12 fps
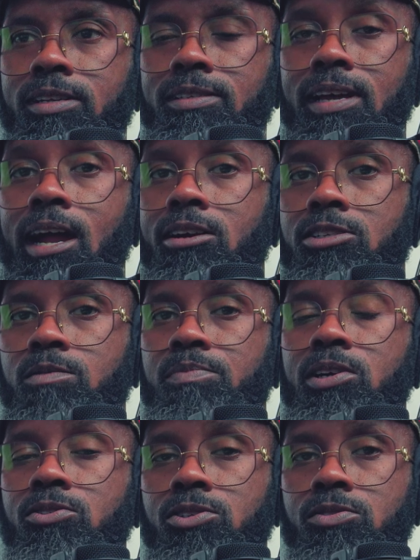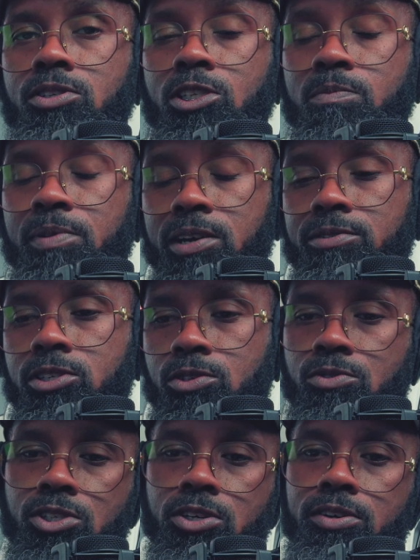entire spiritual
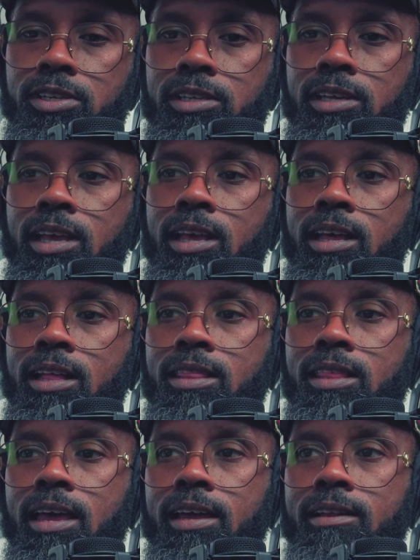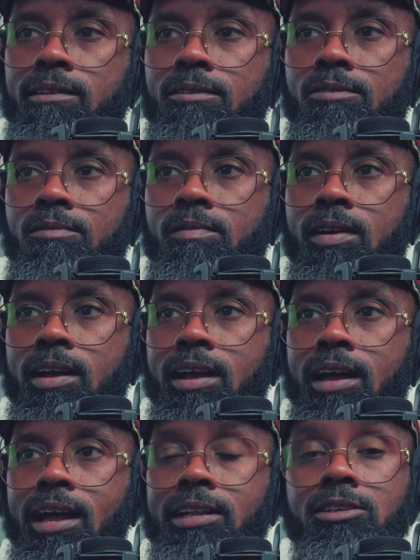spiritual journey that
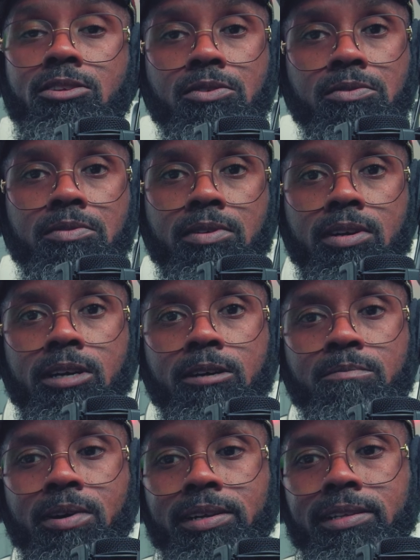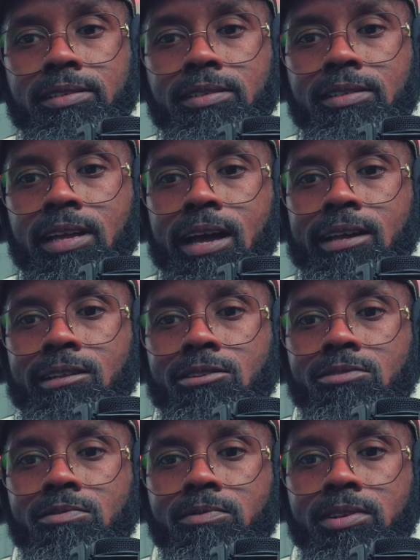I do, but it's not
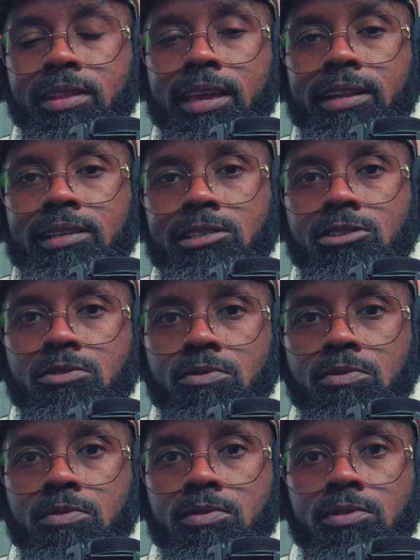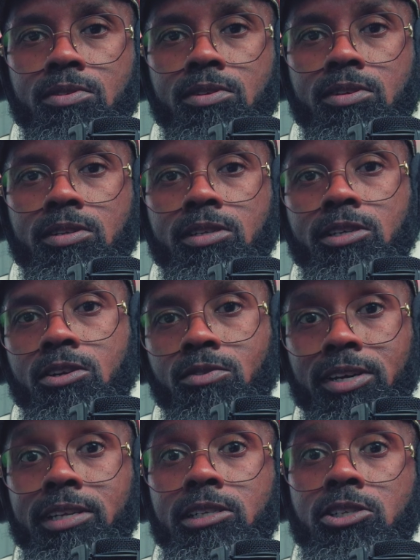related to, you know,
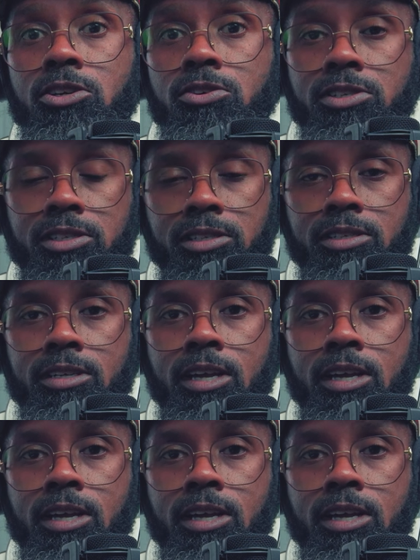any churches.